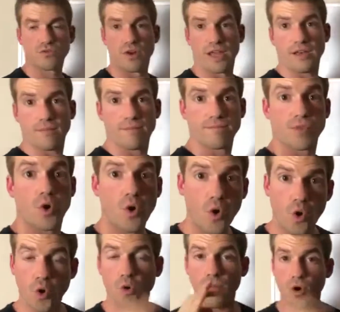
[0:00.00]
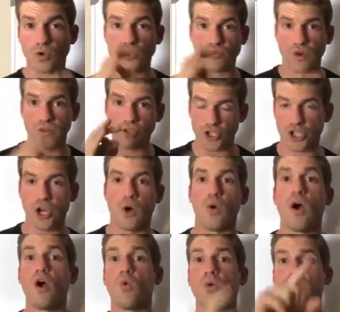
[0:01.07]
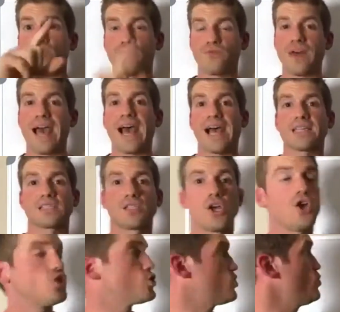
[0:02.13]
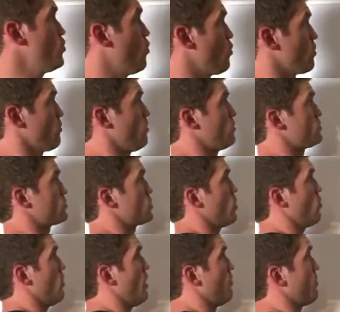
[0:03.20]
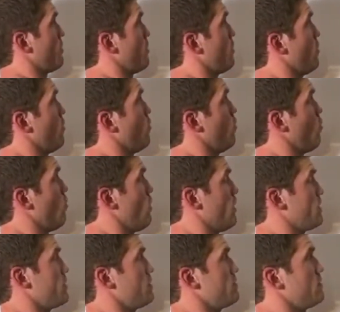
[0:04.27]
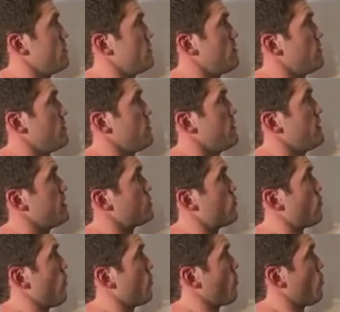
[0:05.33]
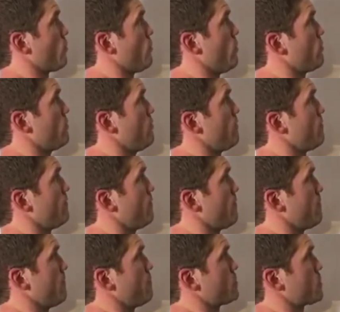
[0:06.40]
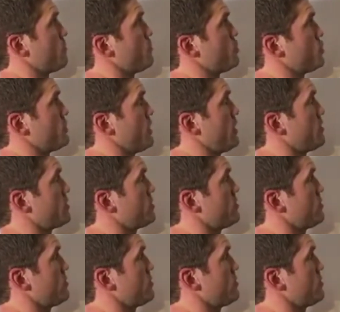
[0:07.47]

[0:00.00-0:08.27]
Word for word: right? Hormones run the show. When you fast, two hormones go up. One is growth hormone. I'm just gonna put GH.